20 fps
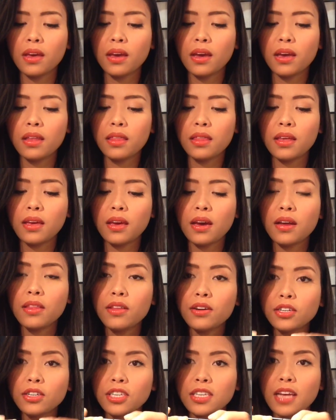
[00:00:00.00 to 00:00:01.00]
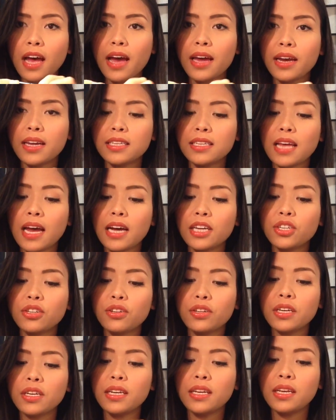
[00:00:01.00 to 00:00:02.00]
And the other side is
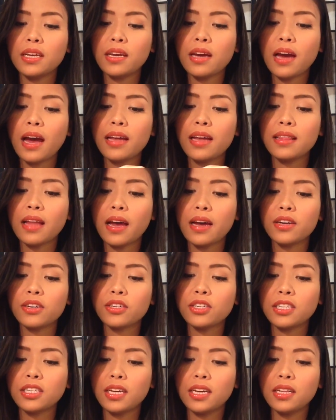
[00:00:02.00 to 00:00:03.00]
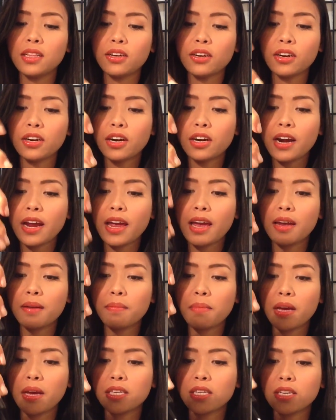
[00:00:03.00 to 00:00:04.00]
actually the eyeliner sealer,
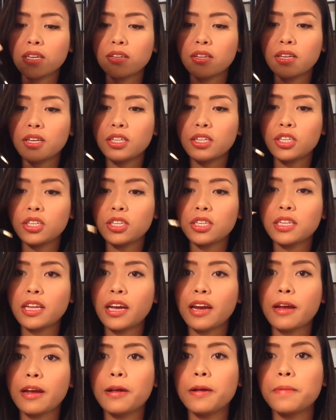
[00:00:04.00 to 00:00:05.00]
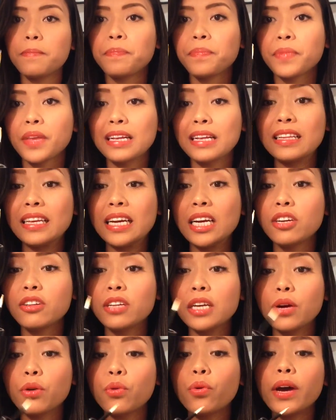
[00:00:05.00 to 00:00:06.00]
and basically just like a clear
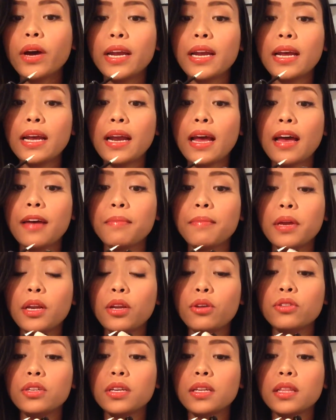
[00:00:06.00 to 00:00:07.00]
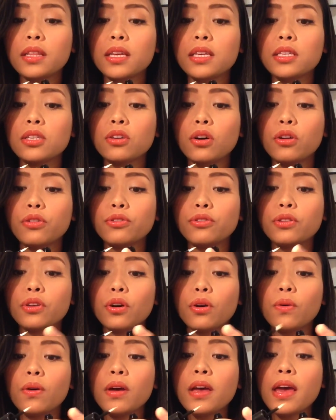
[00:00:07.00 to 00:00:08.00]
liquid, and I've been using this
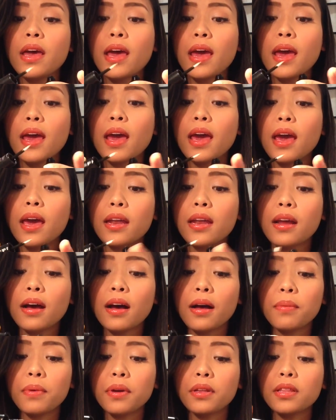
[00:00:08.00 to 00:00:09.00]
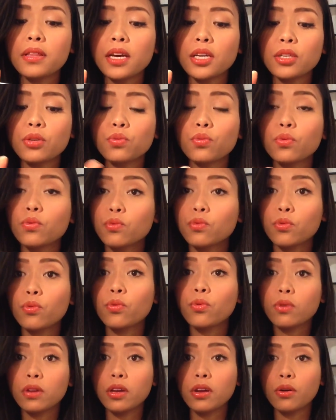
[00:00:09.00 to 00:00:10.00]
also, and it does,
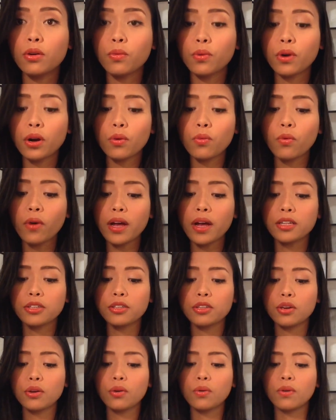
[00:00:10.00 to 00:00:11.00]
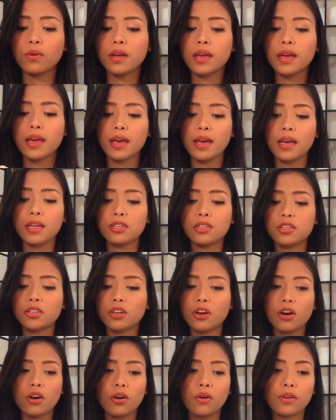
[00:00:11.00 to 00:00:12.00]
you know, work well too. And
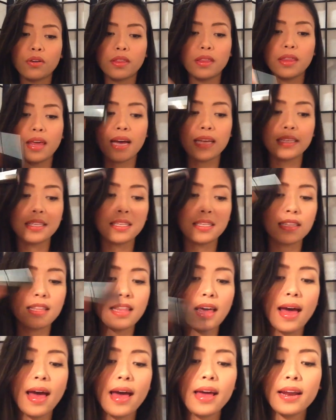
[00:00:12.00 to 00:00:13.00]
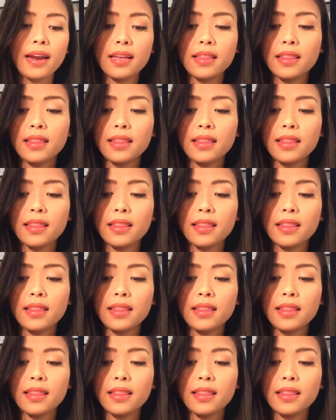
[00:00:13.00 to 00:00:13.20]
so that's that.